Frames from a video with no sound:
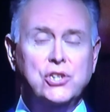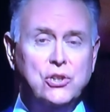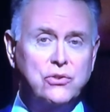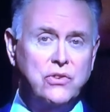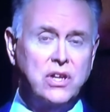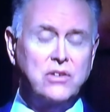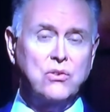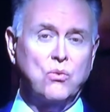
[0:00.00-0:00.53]

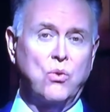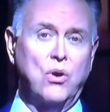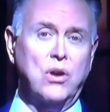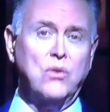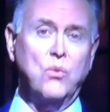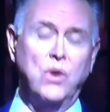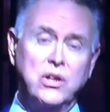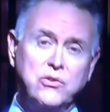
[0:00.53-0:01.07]
choosing to
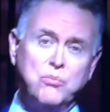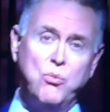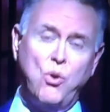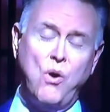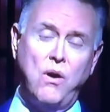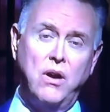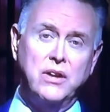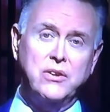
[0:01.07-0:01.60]
work once
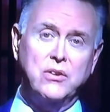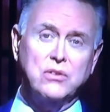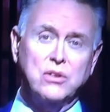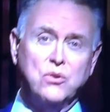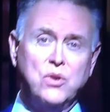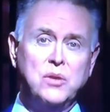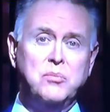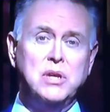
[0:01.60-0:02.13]
more
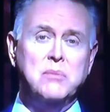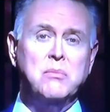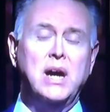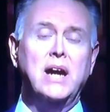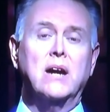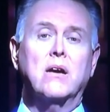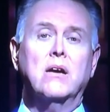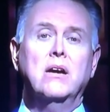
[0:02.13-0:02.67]
under Louis B.
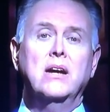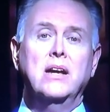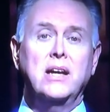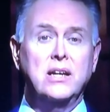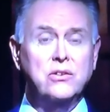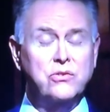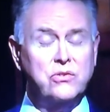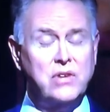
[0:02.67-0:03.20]
Mayer
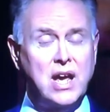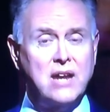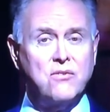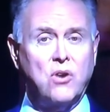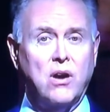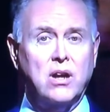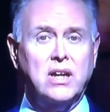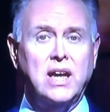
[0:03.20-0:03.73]

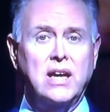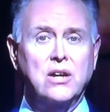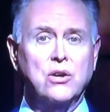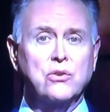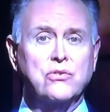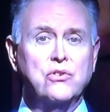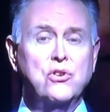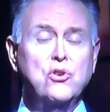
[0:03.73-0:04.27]
instead of
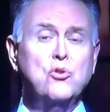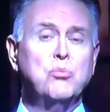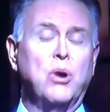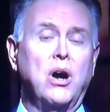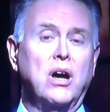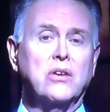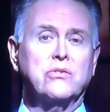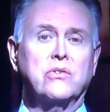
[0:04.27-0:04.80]
RKO's
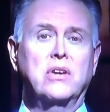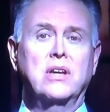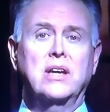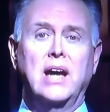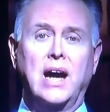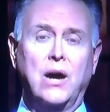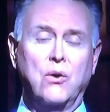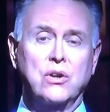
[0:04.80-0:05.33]
new boss,
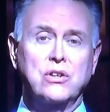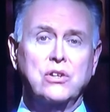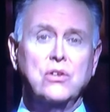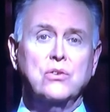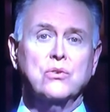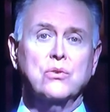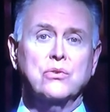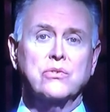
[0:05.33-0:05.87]

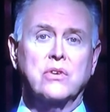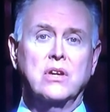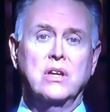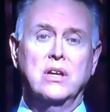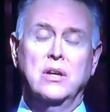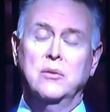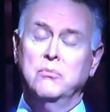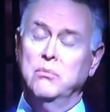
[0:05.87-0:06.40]
Howard
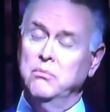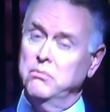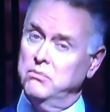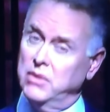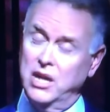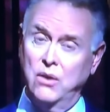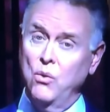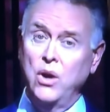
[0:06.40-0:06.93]
Hughes.
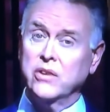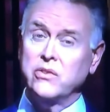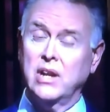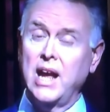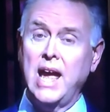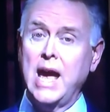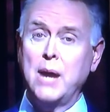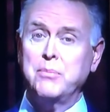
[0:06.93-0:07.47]
But it
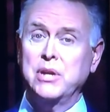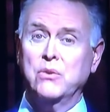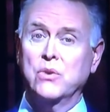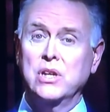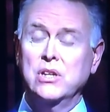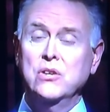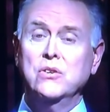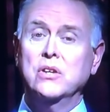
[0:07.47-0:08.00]
wasn't a
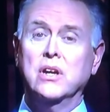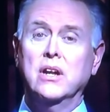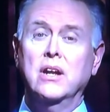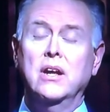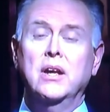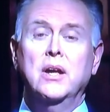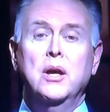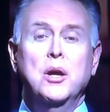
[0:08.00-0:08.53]
happy
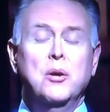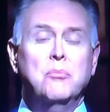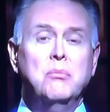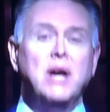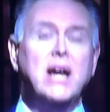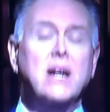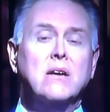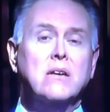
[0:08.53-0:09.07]
reunion.
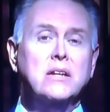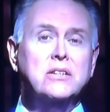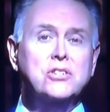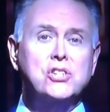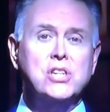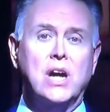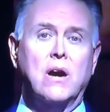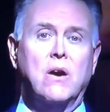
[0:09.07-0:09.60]
Mayer
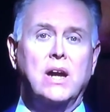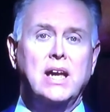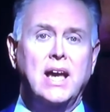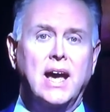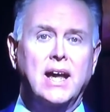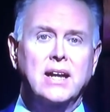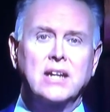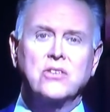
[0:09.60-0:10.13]
and
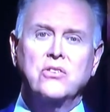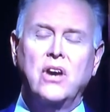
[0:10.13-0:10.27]
Schary had